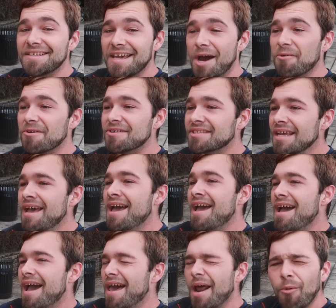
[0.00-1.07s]
encounters,
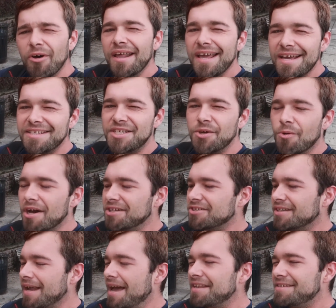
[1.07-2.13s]
and I want to hit
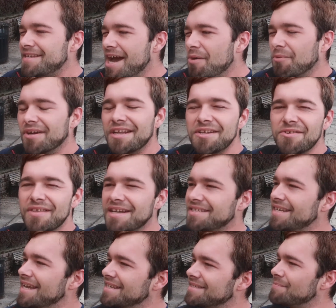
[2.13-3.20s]
200. I doubt we're going to do that
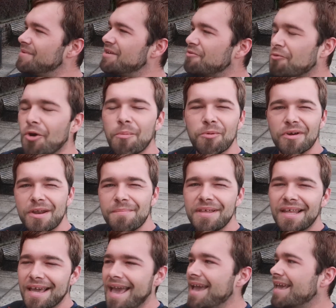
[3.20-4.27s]
today because I'm in a group. We're going to be
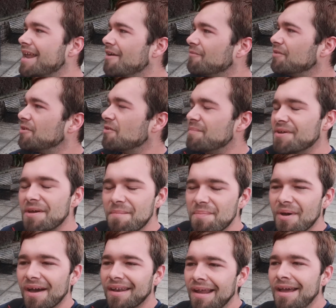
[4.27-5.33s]
like hanging out for a little bit,
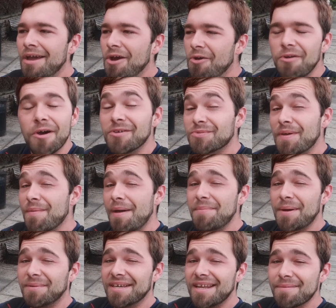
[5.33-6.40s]
but who knows? We might be
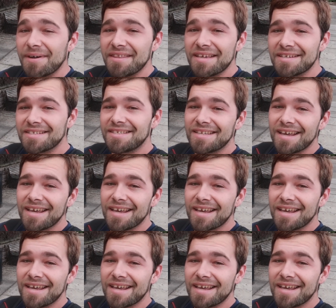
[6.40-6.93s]
able to hit it by the end of